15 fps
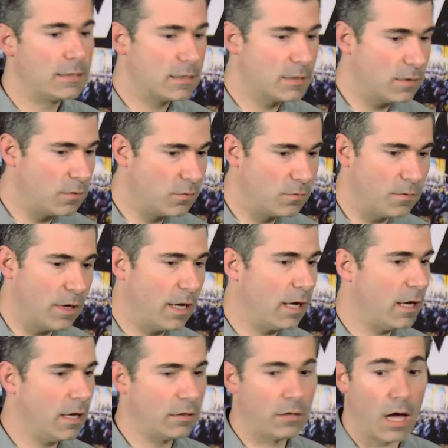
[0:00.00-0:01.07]
of
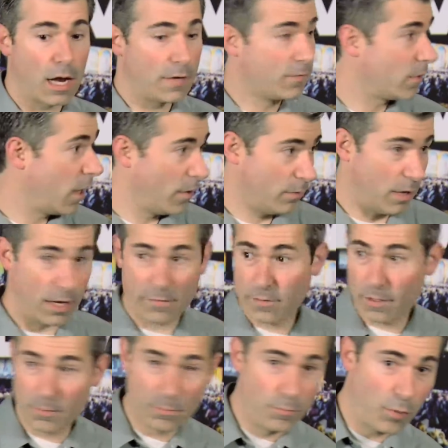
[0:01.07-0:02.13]

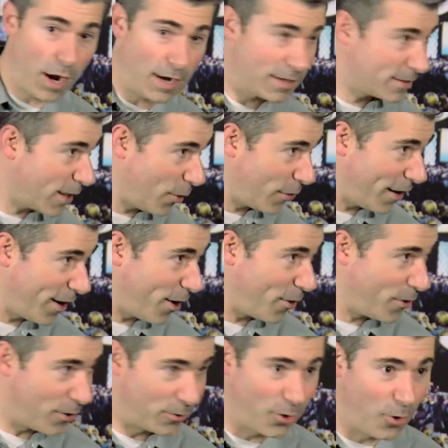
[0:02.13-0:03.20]
the products out there,
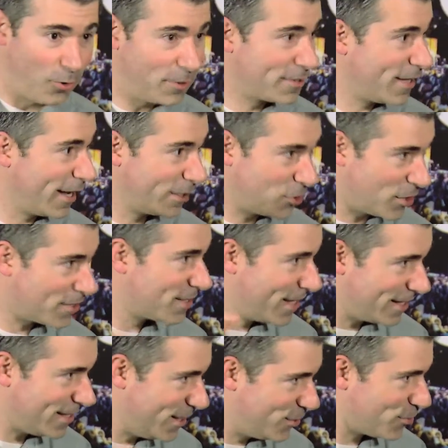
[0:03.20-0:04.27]
their goal is like just
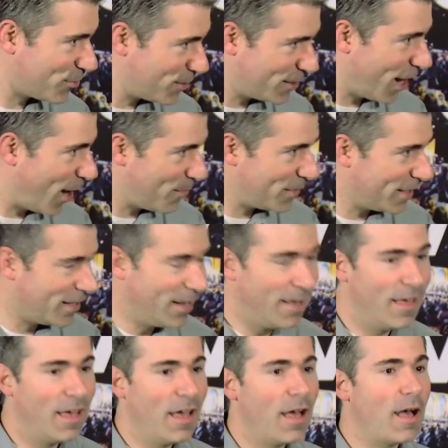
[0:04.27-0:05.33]
get teachers adopted.
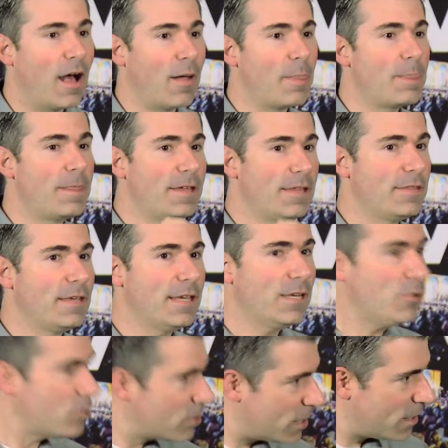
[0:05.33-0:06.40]
The
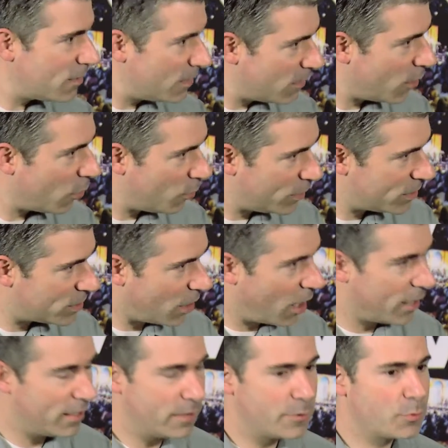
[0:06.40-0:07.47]
interesting thing though that we saw
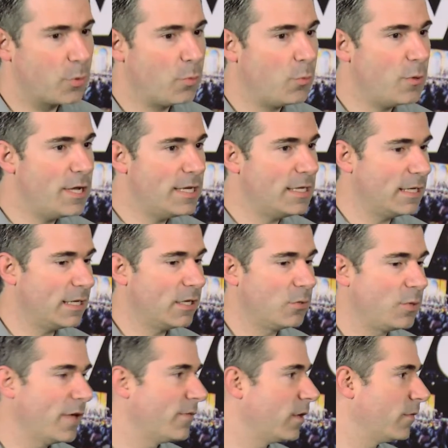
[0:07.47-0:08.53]
is when we
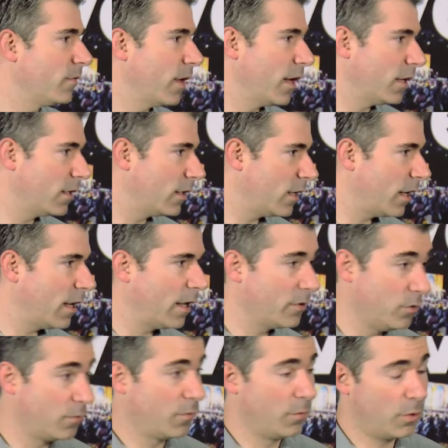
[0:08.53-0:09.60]
have an event
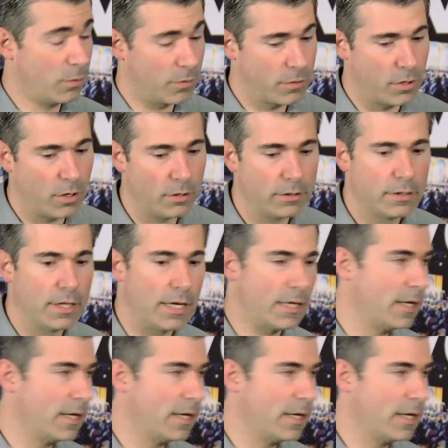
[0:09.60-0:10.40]
you're familiar with called Connected